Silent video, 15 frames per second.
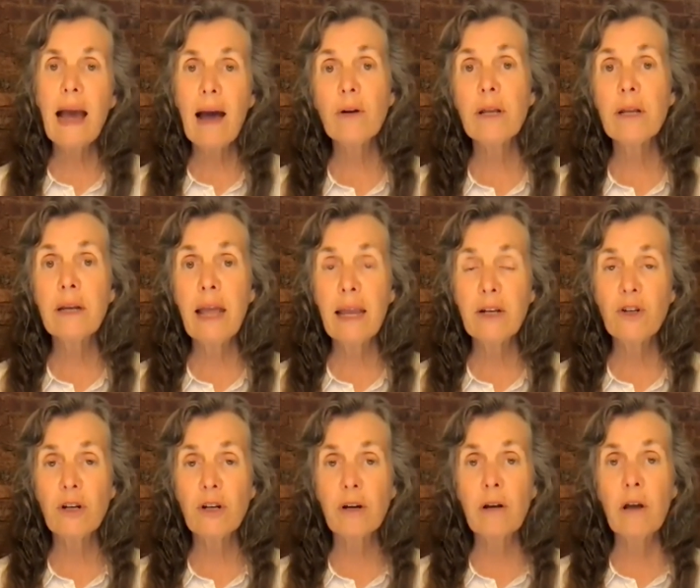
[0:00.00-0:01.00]
out in
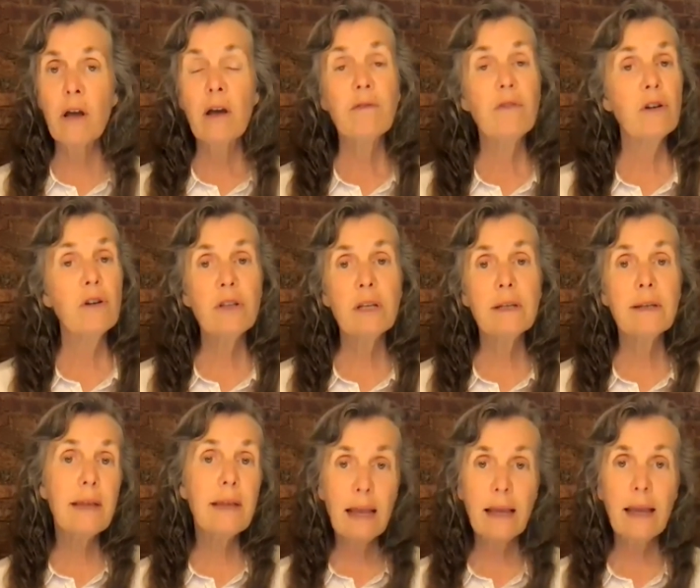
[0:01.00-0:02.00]
nature versus
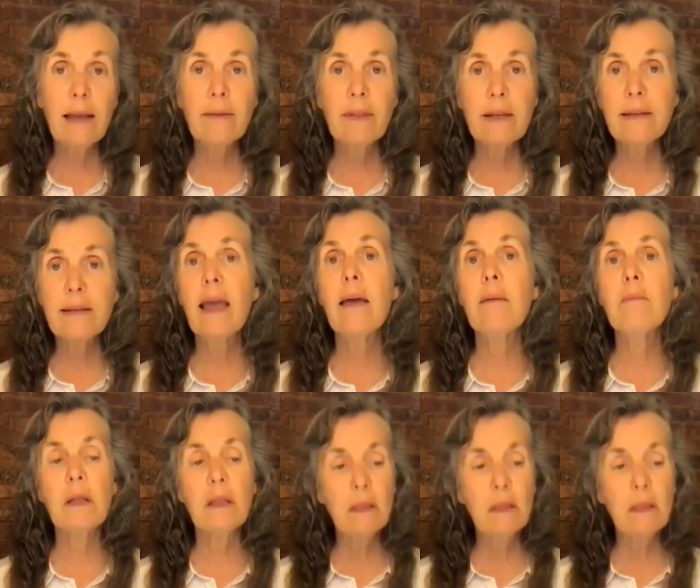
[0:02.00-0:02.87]
taking the same